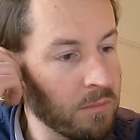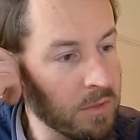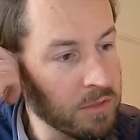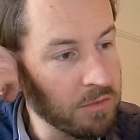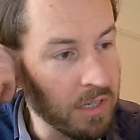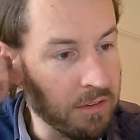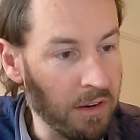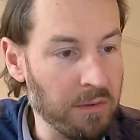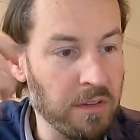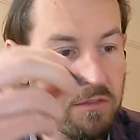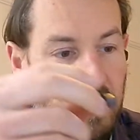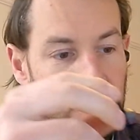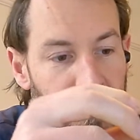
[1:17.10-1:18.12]
It's really great when
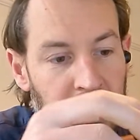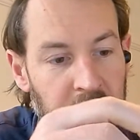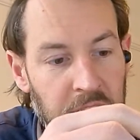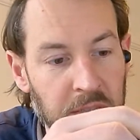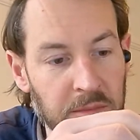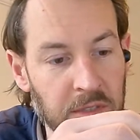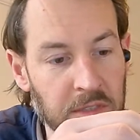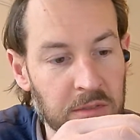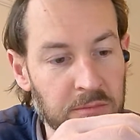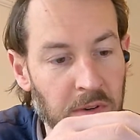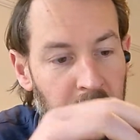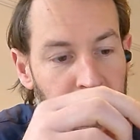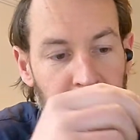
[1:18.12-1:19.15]
you finish using them, you just
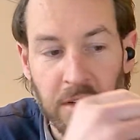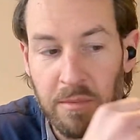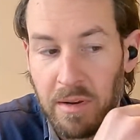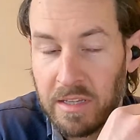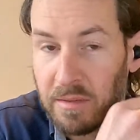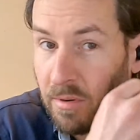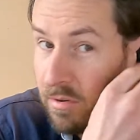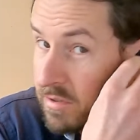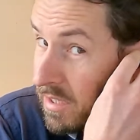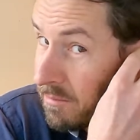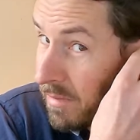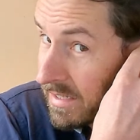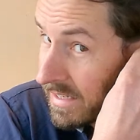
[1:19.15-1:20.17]
pop them straight back in the box.
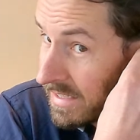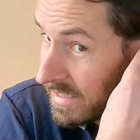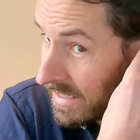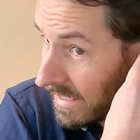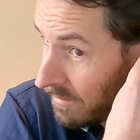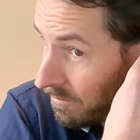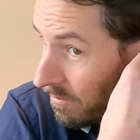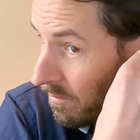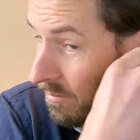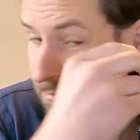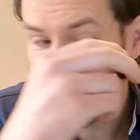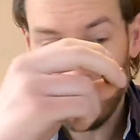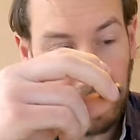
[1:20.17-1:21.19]
They magnetically
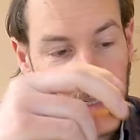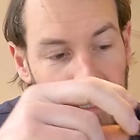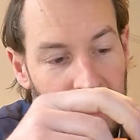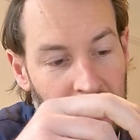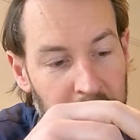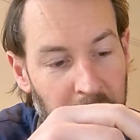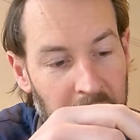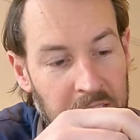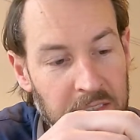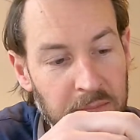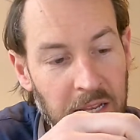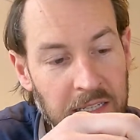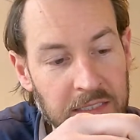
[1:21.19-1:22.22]
click back
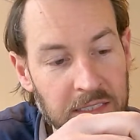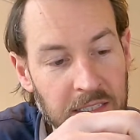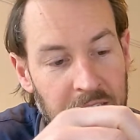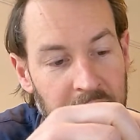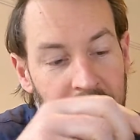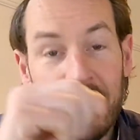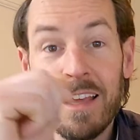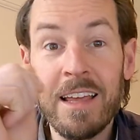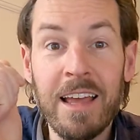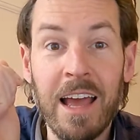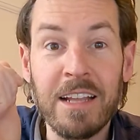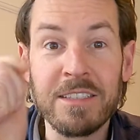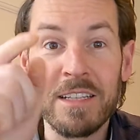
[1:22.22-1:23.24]
into place,
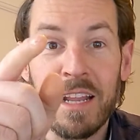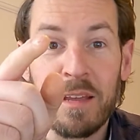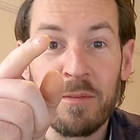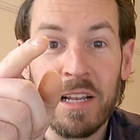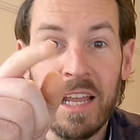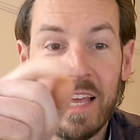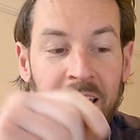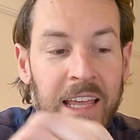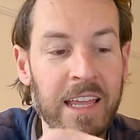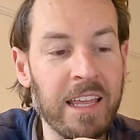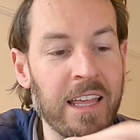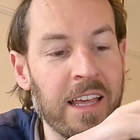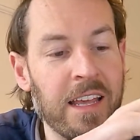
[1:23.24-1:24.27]
hence the name Clik.
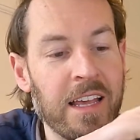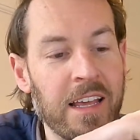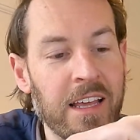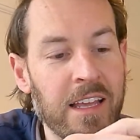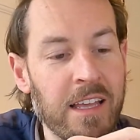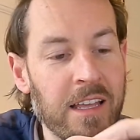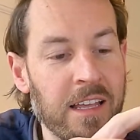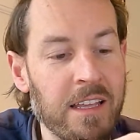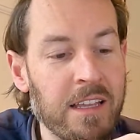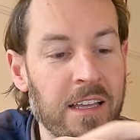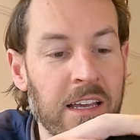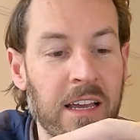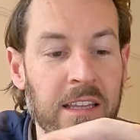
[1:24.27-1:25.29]

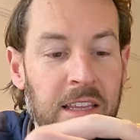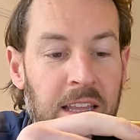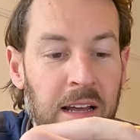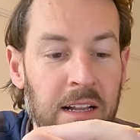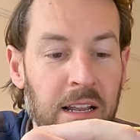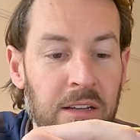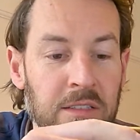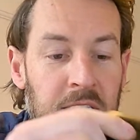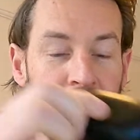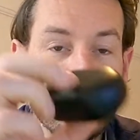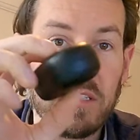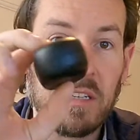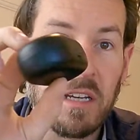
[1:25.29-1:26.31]
And then that
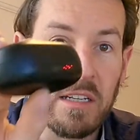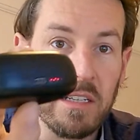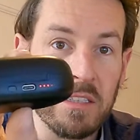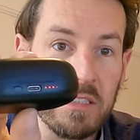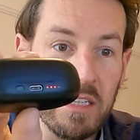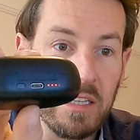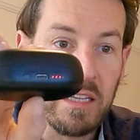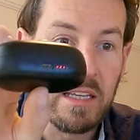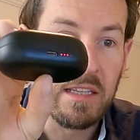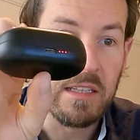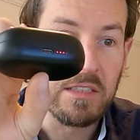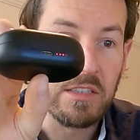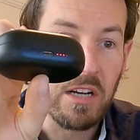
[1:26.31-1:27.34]
closes, and you can see
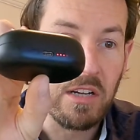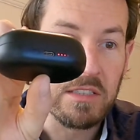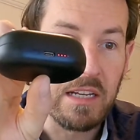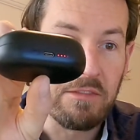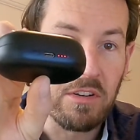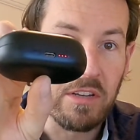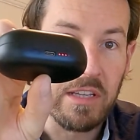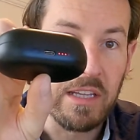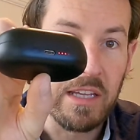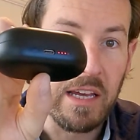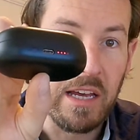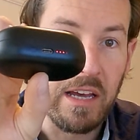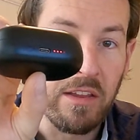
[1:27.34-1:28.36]
the charge level on
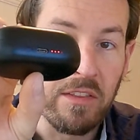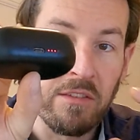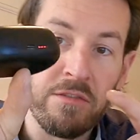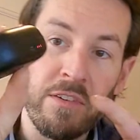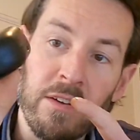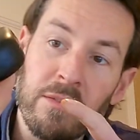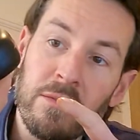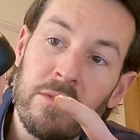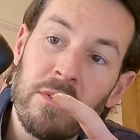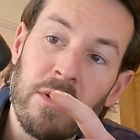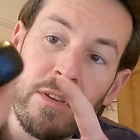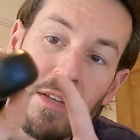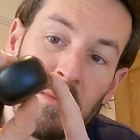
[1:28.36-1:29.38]
the phone,
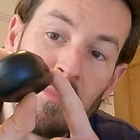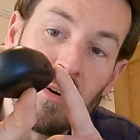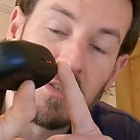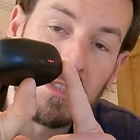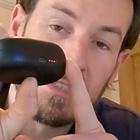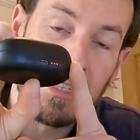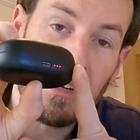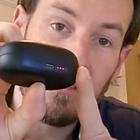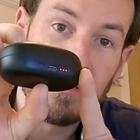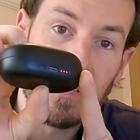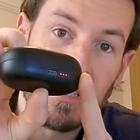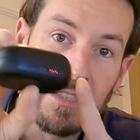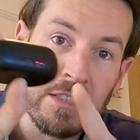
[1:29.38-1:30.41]
on the box itself.
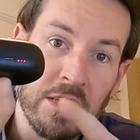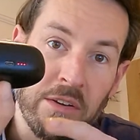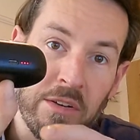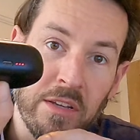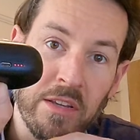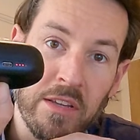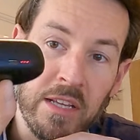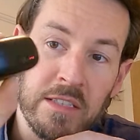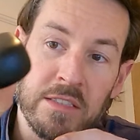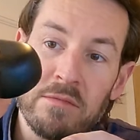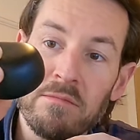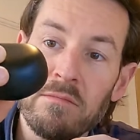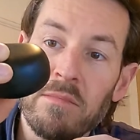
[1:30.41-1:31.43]
So this is showing you that
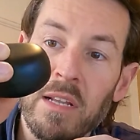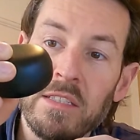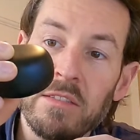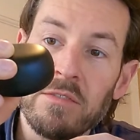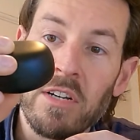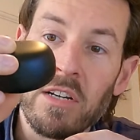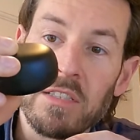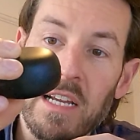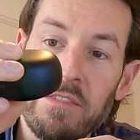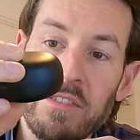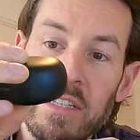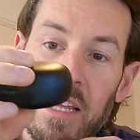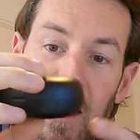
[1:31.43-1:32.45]
there's plenty of charge
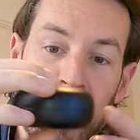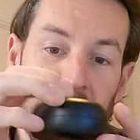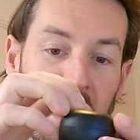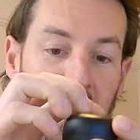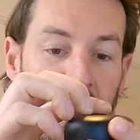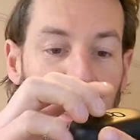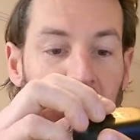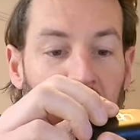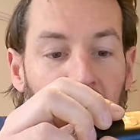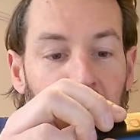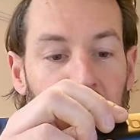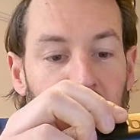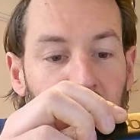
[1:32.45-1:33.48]
left in there.
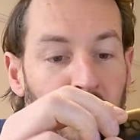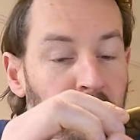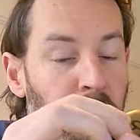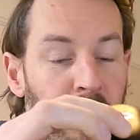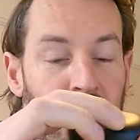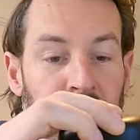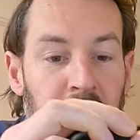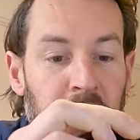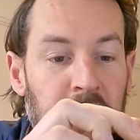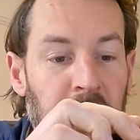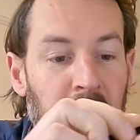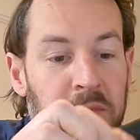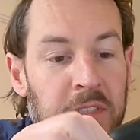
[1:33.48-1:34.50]
I've worn these a few
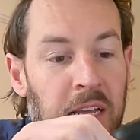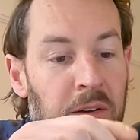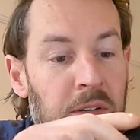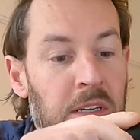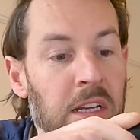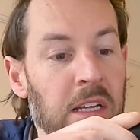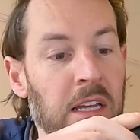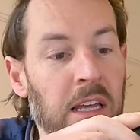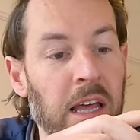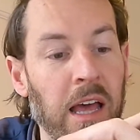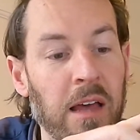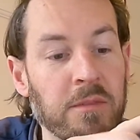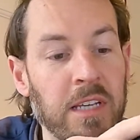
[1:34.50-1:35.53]
times now,
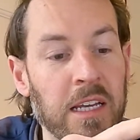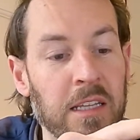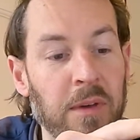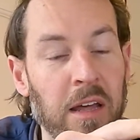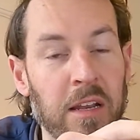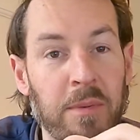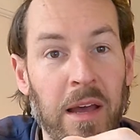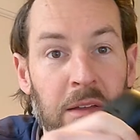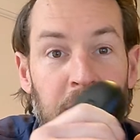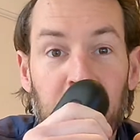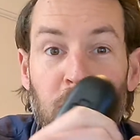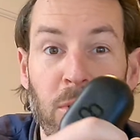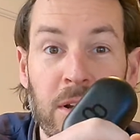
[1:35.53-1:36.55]
taken them out and about.
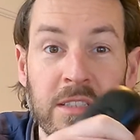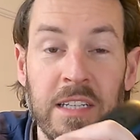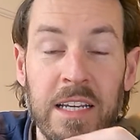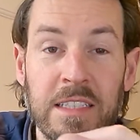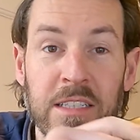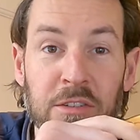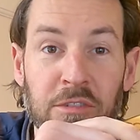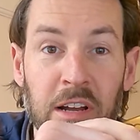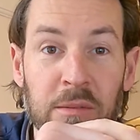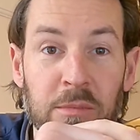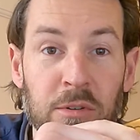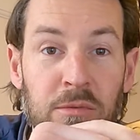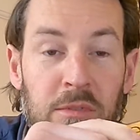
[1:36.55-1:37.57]
The quality is
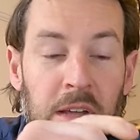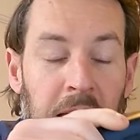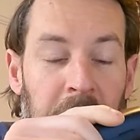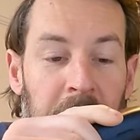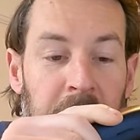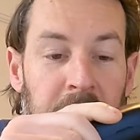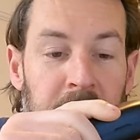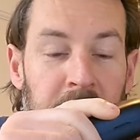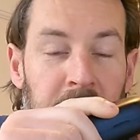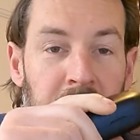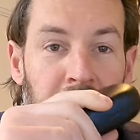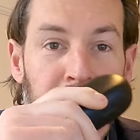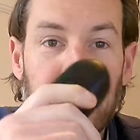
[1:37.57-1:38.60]
incredible, and
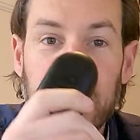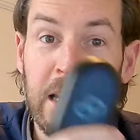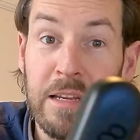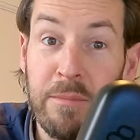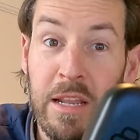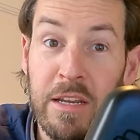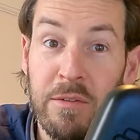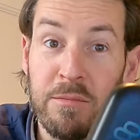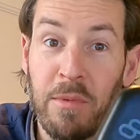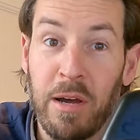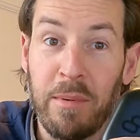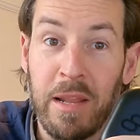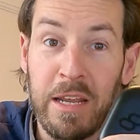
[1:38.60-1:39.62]
knowing Danny Manu at
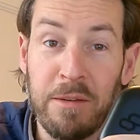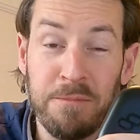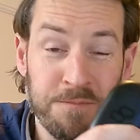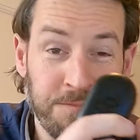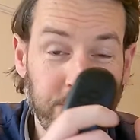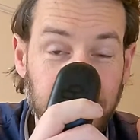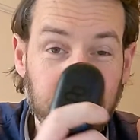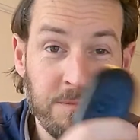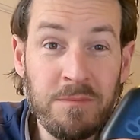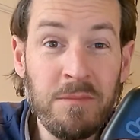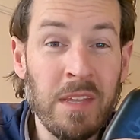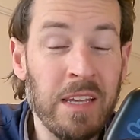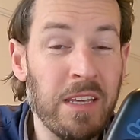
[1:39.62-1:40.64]
MyManu,
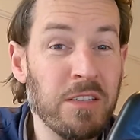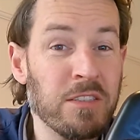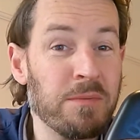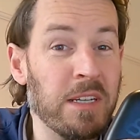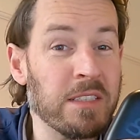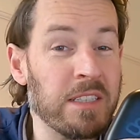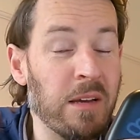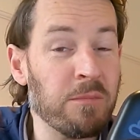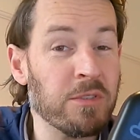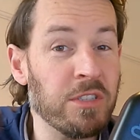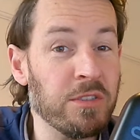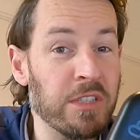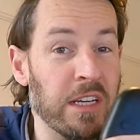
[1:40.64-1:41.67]
he used to be a sound
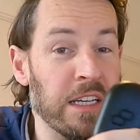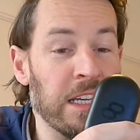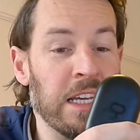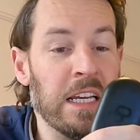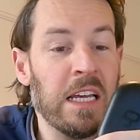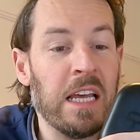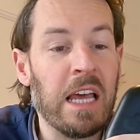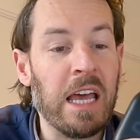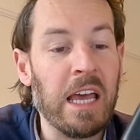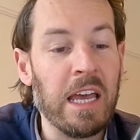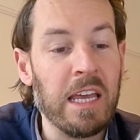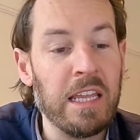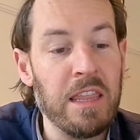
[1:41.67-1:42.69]
producer
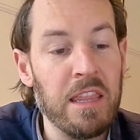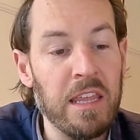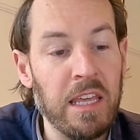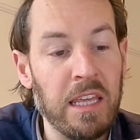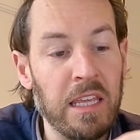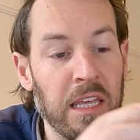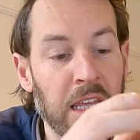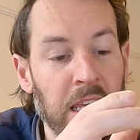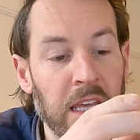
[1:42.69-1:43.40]
in the